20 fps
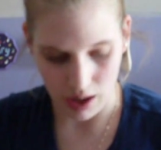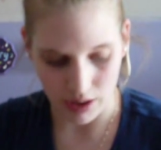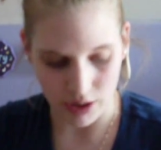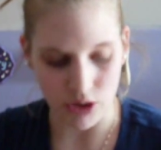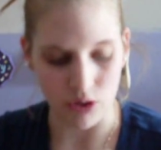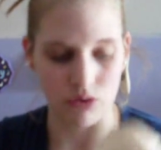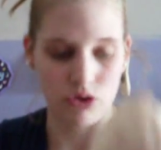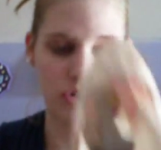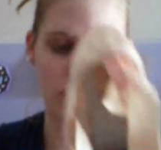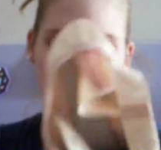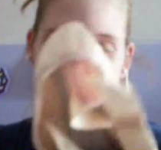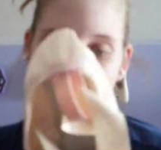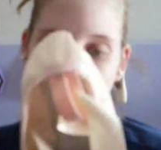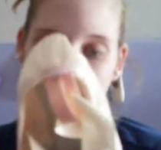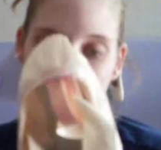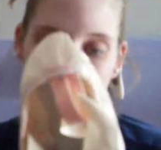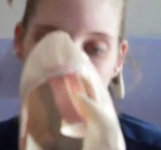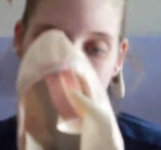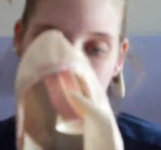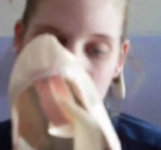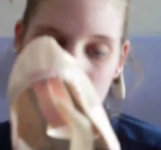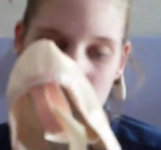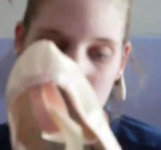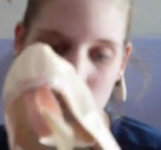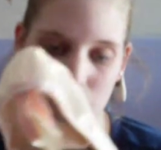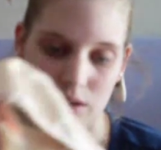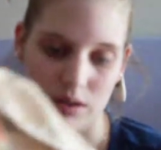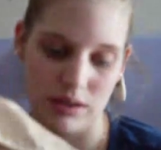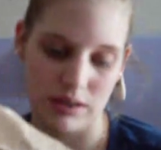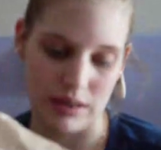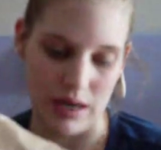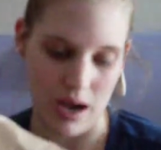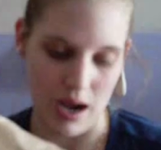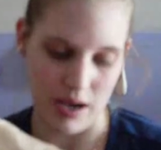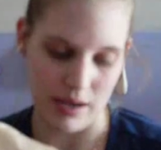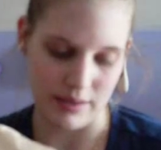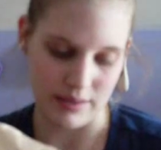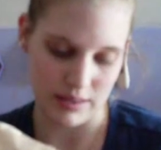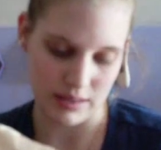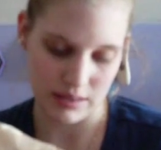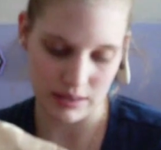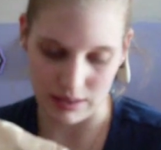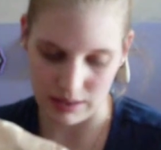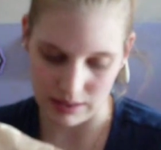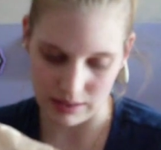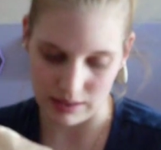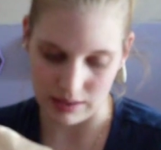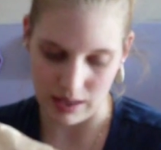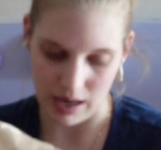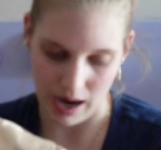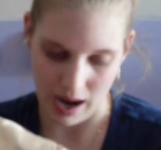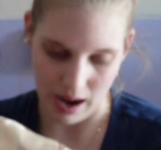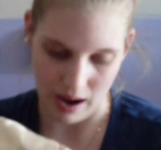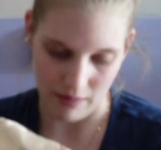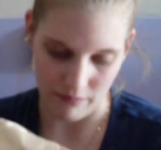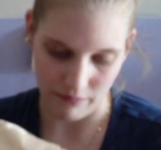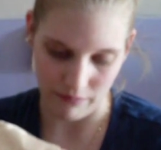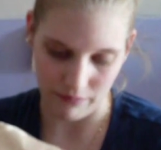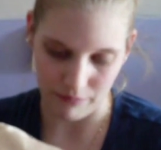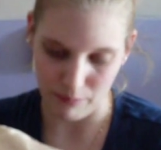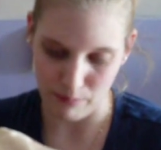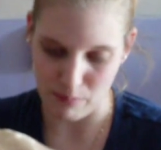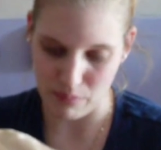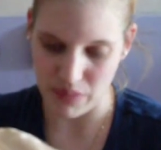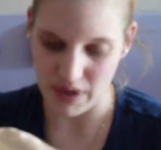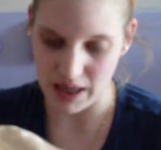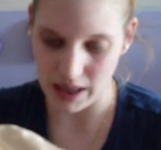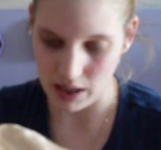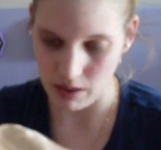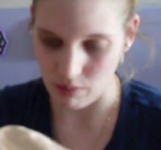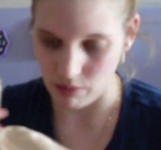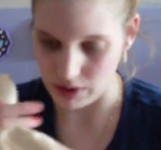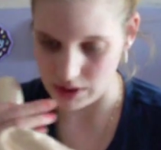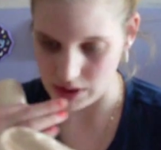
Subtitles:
I told you they're blocks. They're size 6.5B,